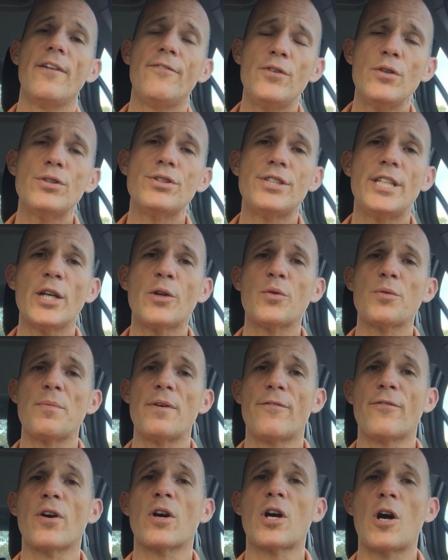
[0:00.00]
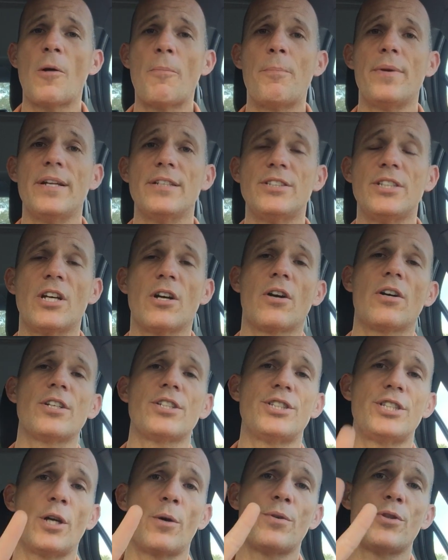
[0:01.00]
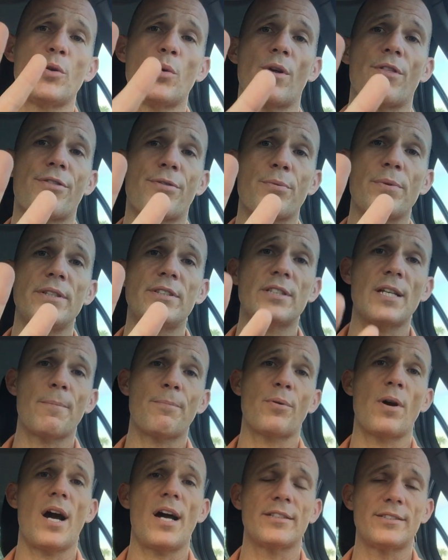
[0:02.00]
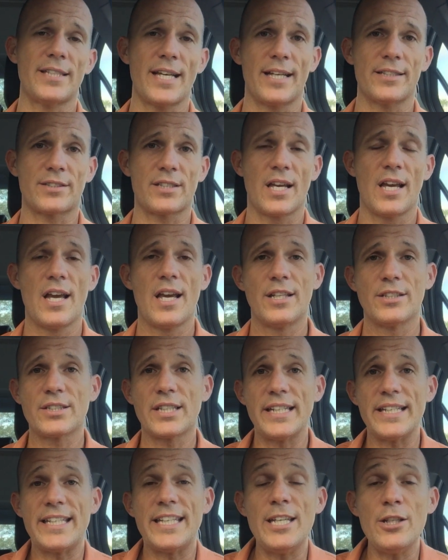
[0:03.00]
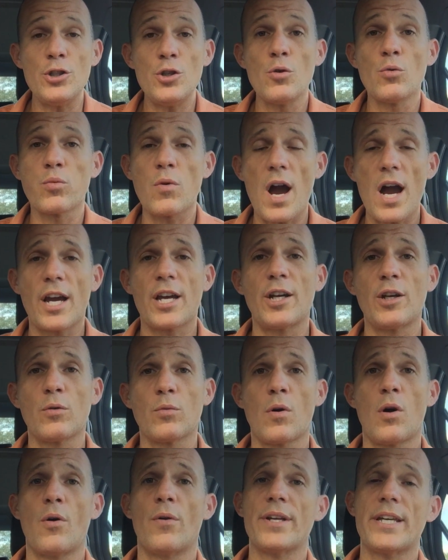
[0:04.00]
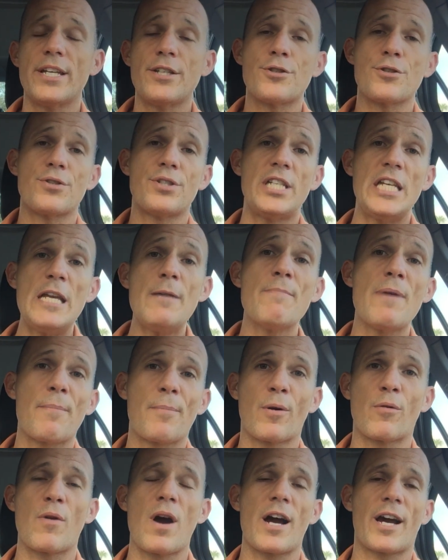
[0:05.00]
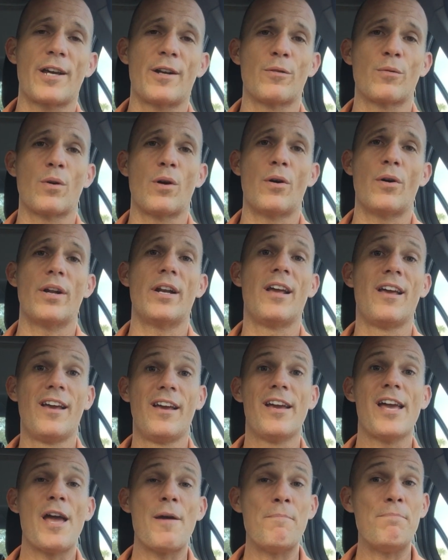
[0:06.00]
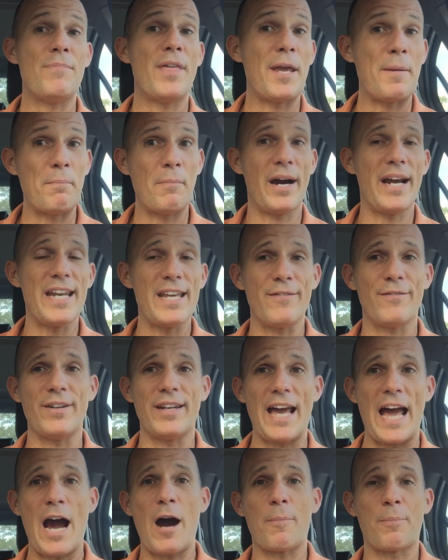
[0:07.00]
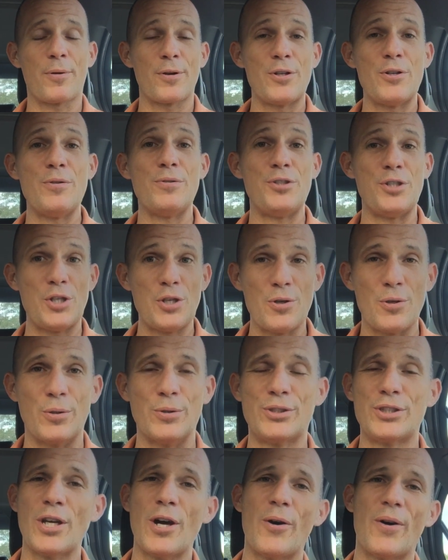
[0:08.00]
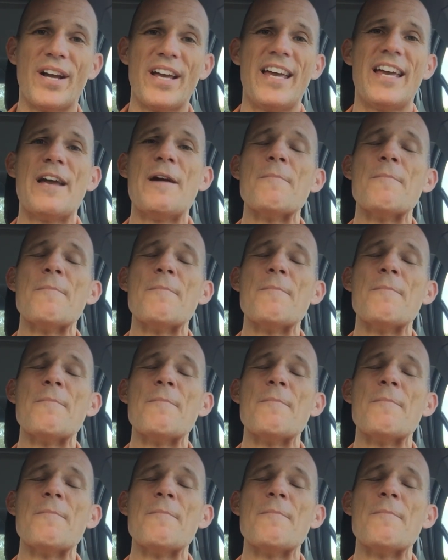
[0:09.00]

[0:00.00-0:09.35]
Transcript: if you stick with me for a couple minutes here, I'm gonna share with you a three-step process. It's gonna get you rocking and rolling, get your team member rocking and rolling, and they might even outproduce you. So